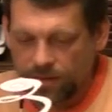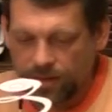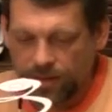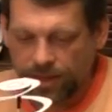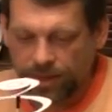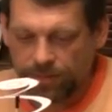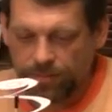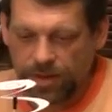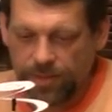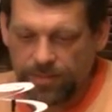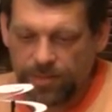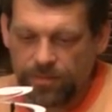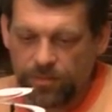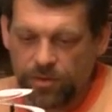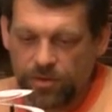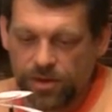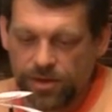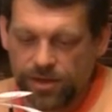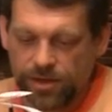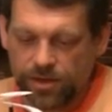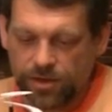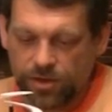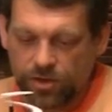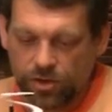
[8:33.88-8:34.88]
like maybe
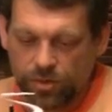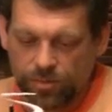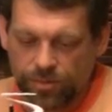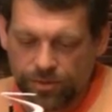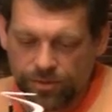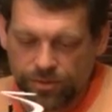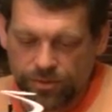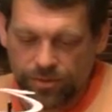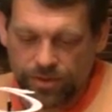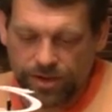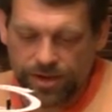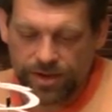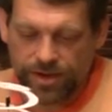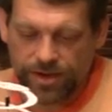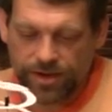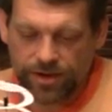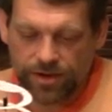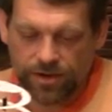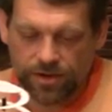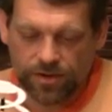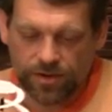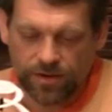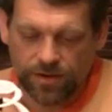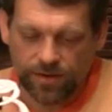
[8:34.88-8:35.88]
put it in a group of three
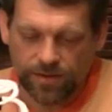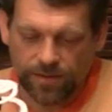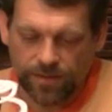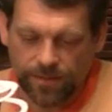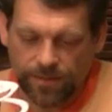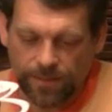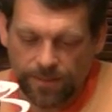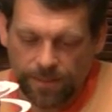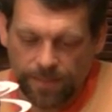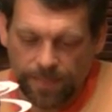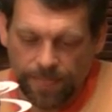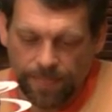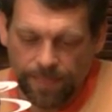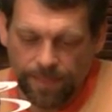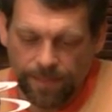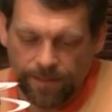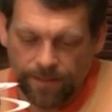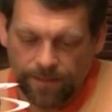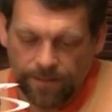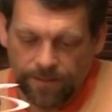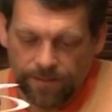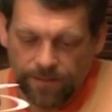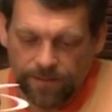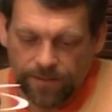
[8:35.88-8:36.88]
here,
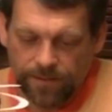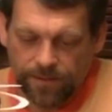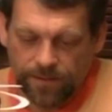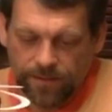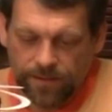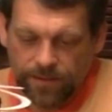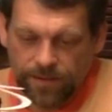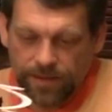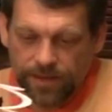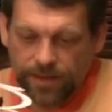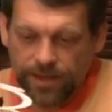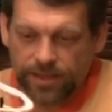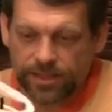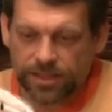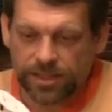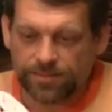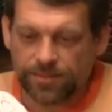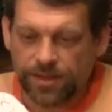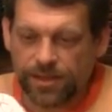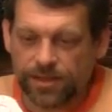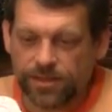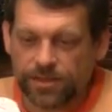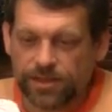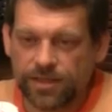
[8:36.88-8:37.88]
it
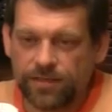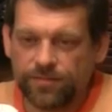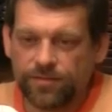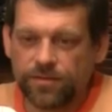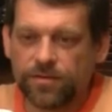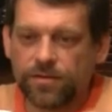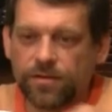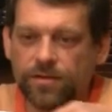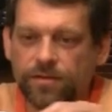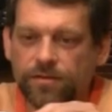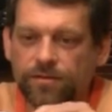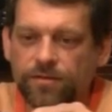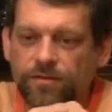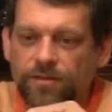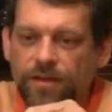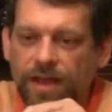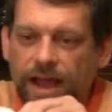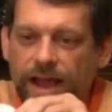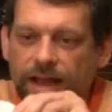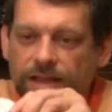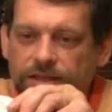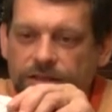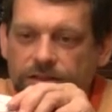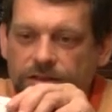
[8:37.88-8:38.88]
spins even
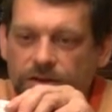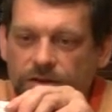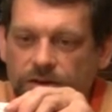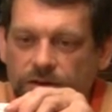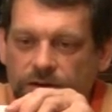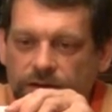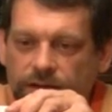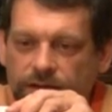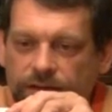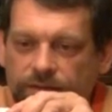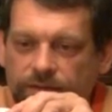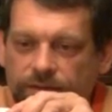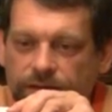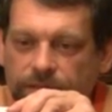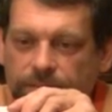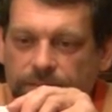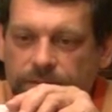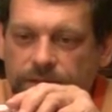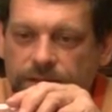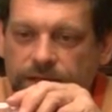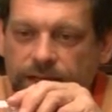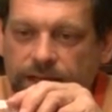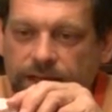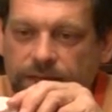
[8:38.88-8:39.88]
faster if
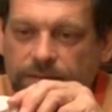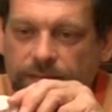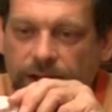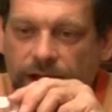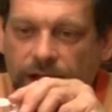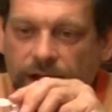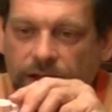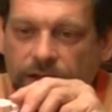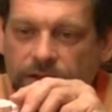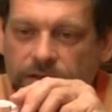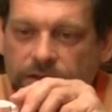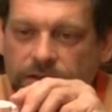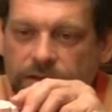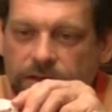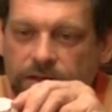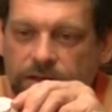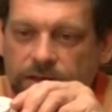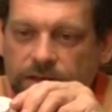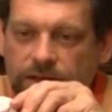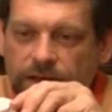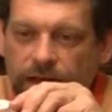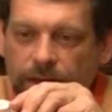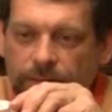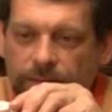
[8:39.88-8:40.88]
it stays balanced.
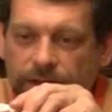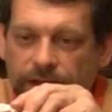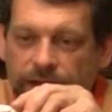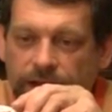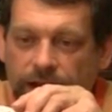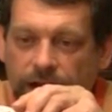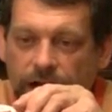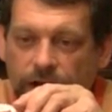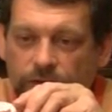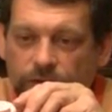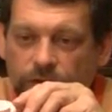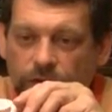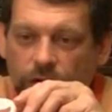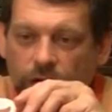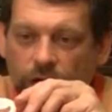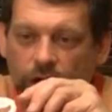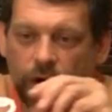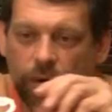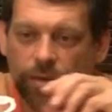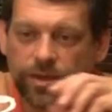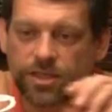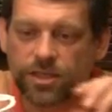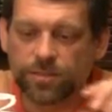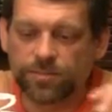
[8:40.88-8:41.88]
Now be careful.
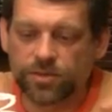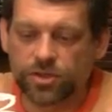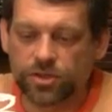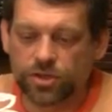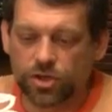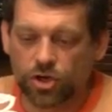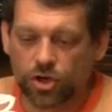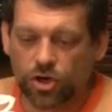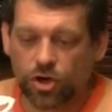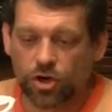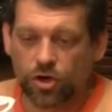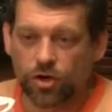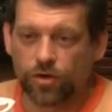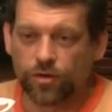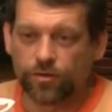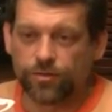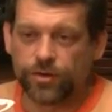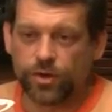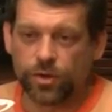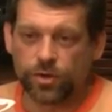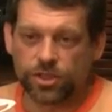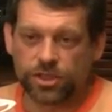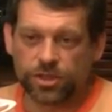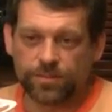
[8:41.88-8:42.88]
Always
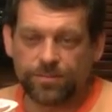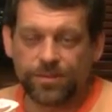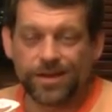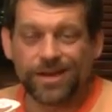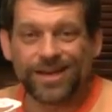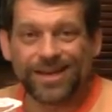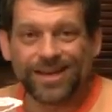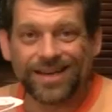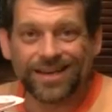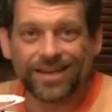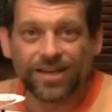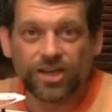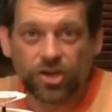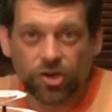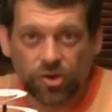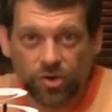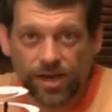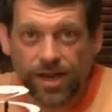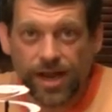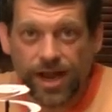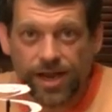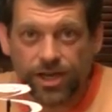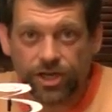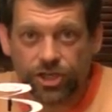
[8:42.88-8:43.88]
observe your spinning
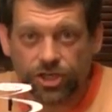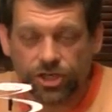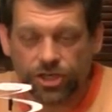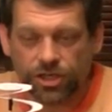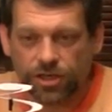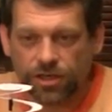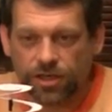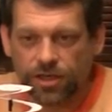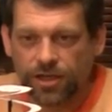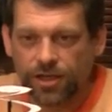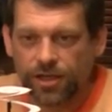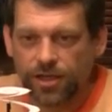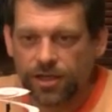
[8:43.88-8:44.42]
creation.